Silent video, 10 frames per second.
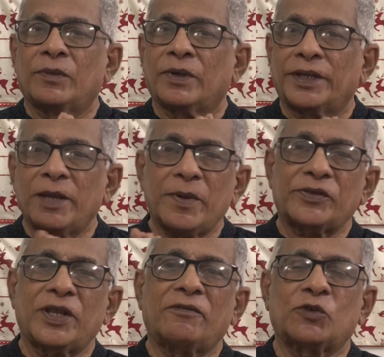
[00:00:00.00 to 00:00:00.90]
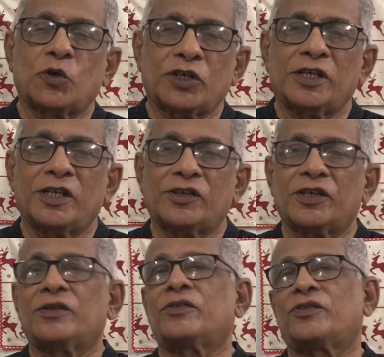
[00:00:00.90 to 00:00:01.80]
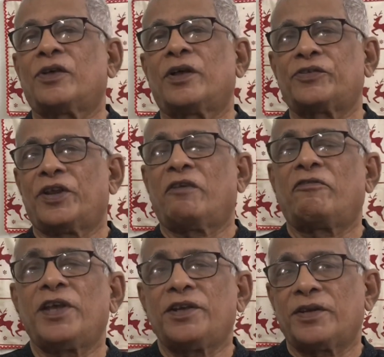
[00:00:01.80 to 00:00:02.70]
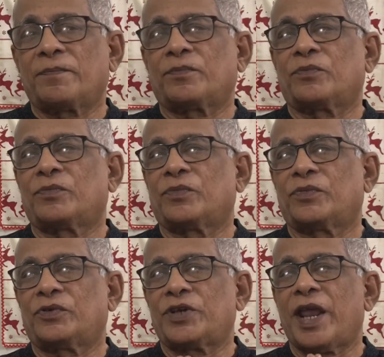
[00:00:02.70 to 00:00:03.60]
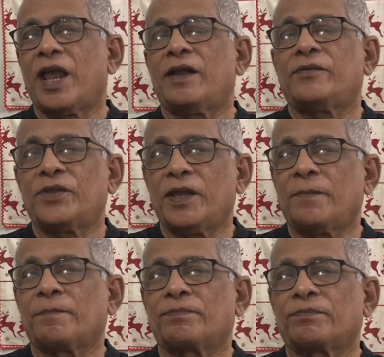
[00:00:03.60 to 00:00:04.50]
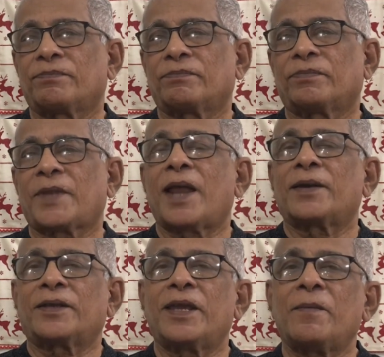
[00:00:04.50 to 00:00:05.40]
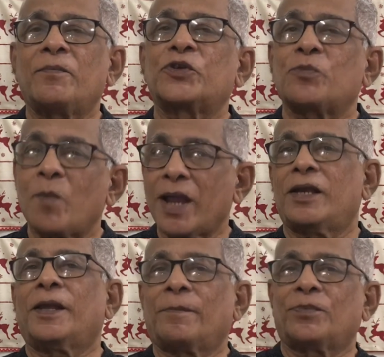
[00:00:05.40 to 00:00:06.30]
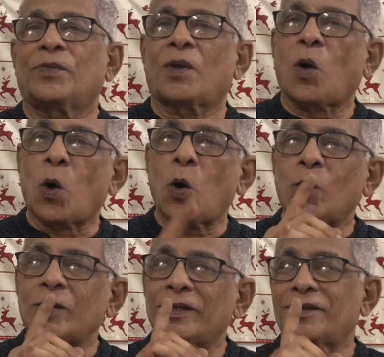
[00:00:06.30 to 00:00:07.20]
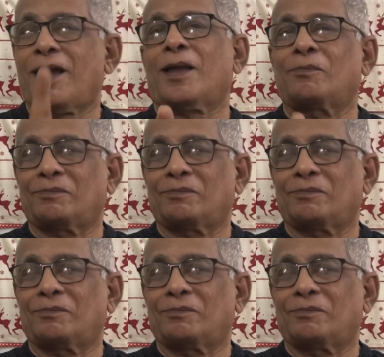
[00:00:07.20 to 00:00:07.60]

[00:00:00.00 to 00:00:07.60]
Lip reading: keep a safe social distance, stay fit, stay healthy, and keep smiling all the time.